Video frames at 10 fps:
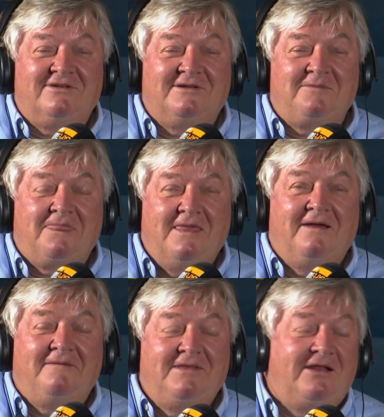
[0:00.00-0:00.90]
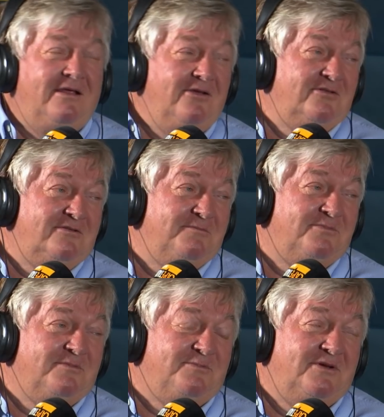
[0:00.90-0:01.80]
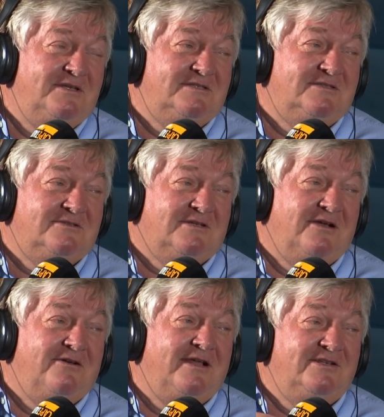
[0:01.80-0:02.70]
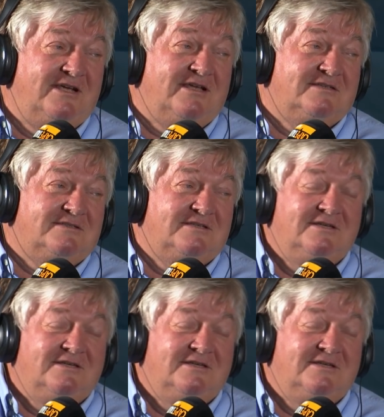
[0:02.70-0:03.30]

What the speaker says: Me to come. Yeah. No, not to Pulis, to go and run Checkers.